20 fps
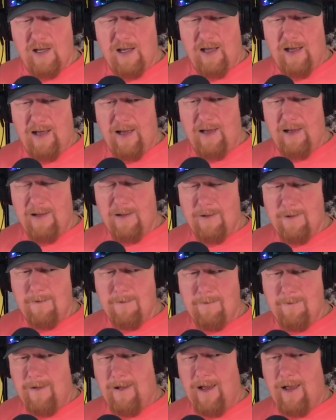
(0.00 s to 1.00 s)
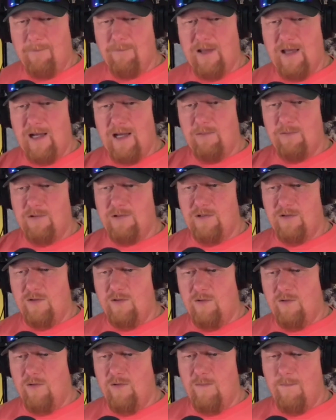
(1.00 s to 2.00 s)
I'm not able
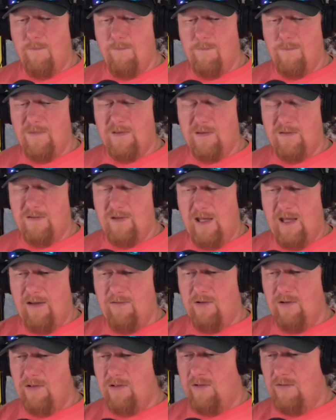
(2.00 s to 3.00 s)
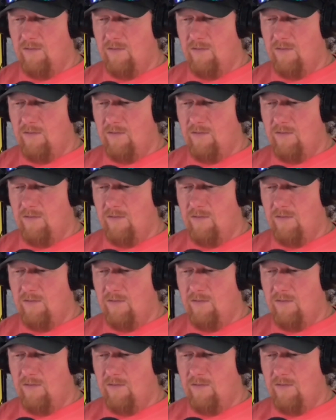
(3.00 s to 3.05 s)
to, because I haven't